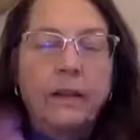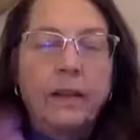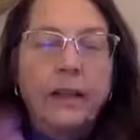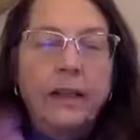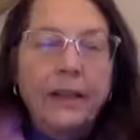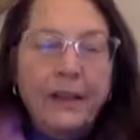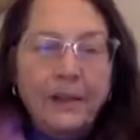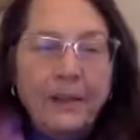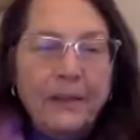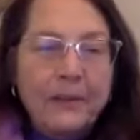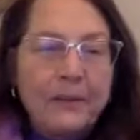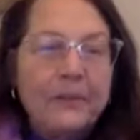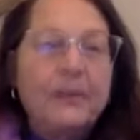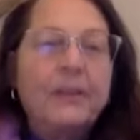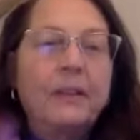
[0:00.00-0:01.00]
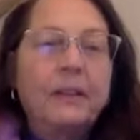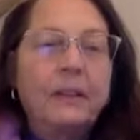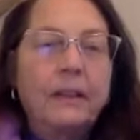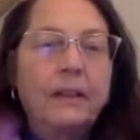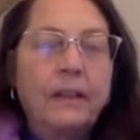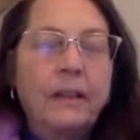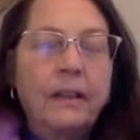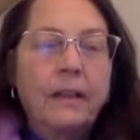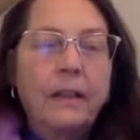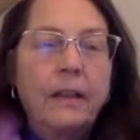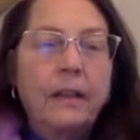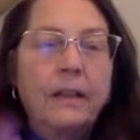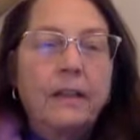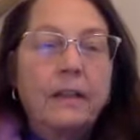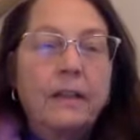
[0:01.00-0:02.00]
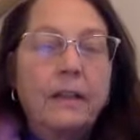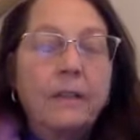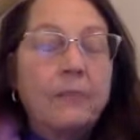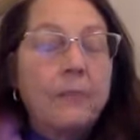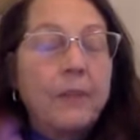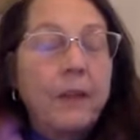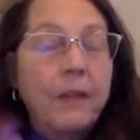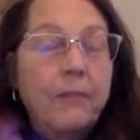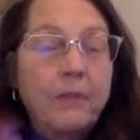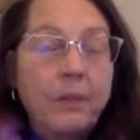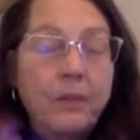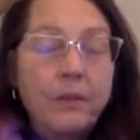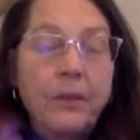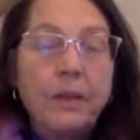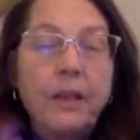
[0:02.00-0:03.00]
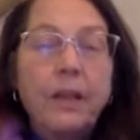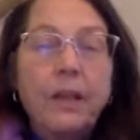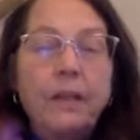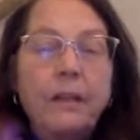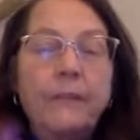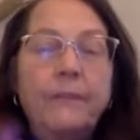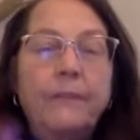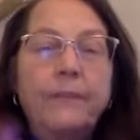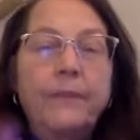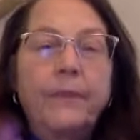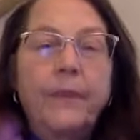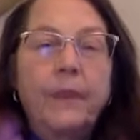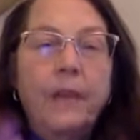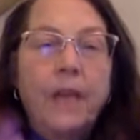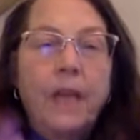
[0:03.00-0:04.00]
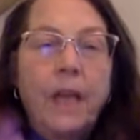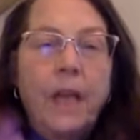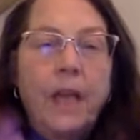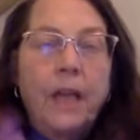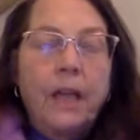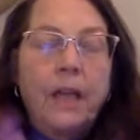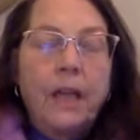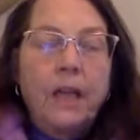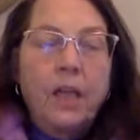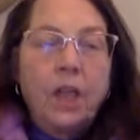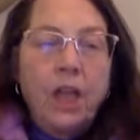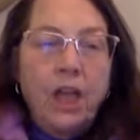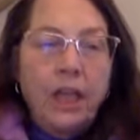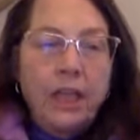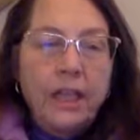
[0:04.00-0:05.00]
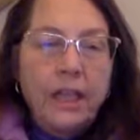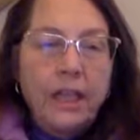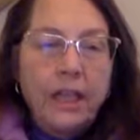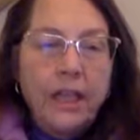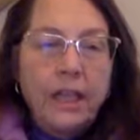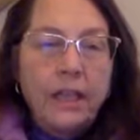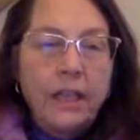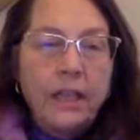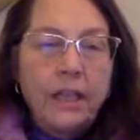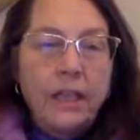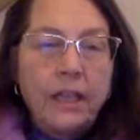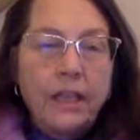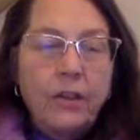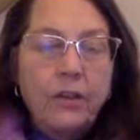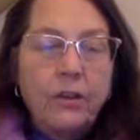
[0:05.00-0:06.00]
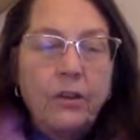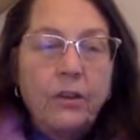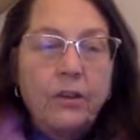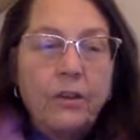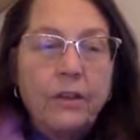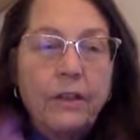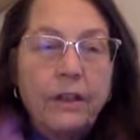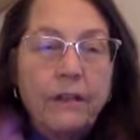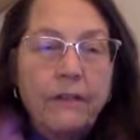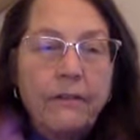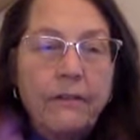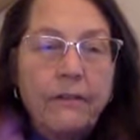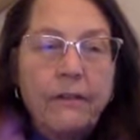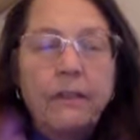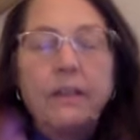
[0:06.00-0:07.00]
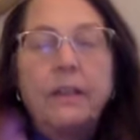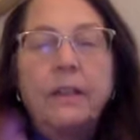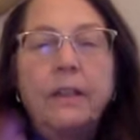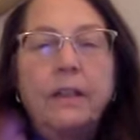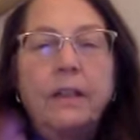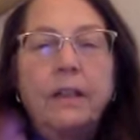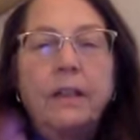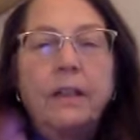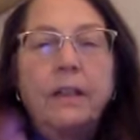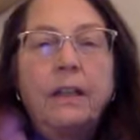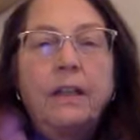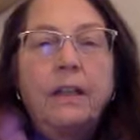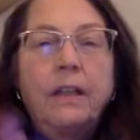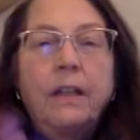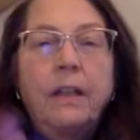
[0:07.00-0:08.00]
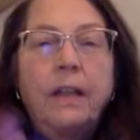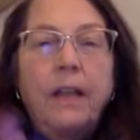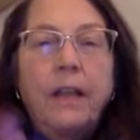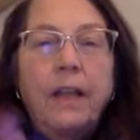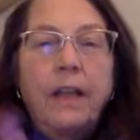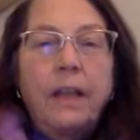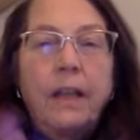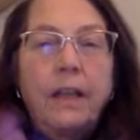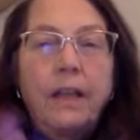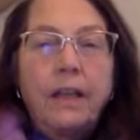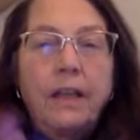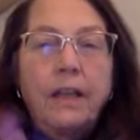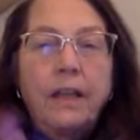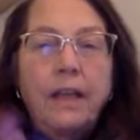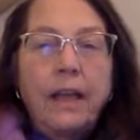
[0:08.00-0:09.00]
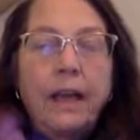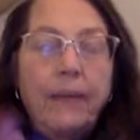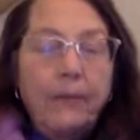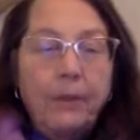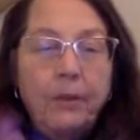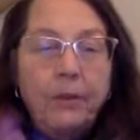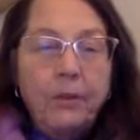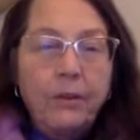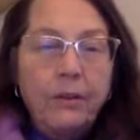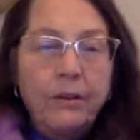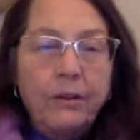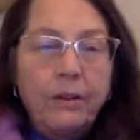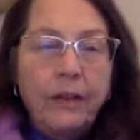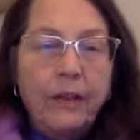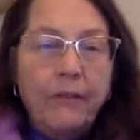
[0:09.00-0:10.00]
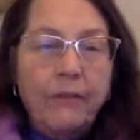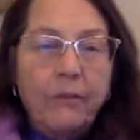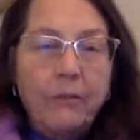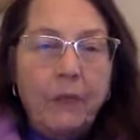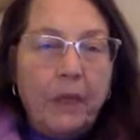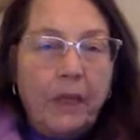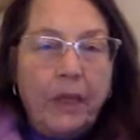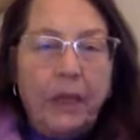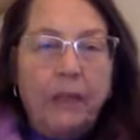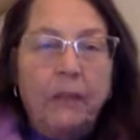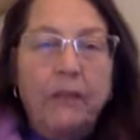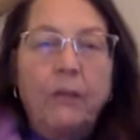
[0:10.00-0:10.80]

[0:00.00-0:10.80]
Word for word: Hello. It's Tip Top Tuesday, and in the United States, it's New Year's Eve. And Happy New Year to everybody.